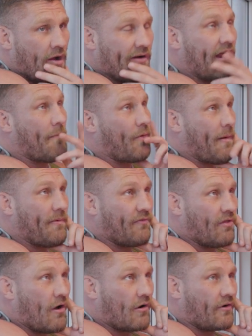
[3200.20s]
No, probably
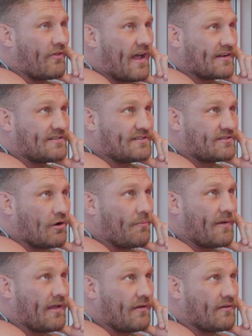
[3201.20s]
even longer than that because he's
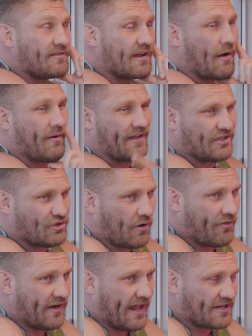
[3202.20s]
told me, he's like, I want to get you
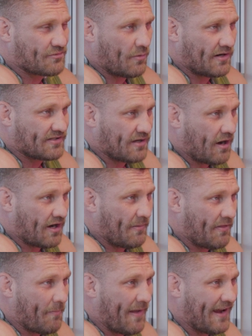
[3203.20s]
on the next one. It's not going to
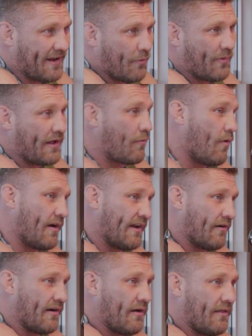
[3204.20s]
be the Mania Week one
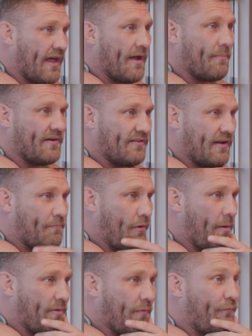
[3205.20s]
here in LA, but he's like,
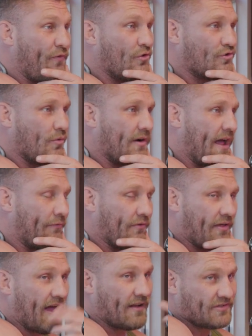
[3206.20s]
probably the future one
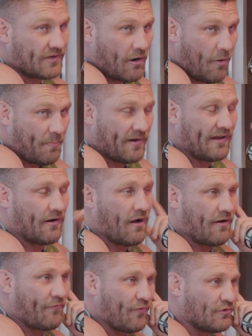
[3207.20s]
after that. So hoping to get
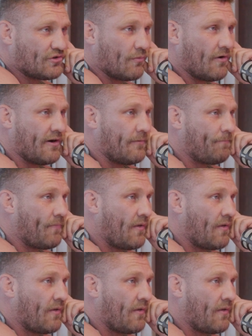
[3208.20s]
on the future one.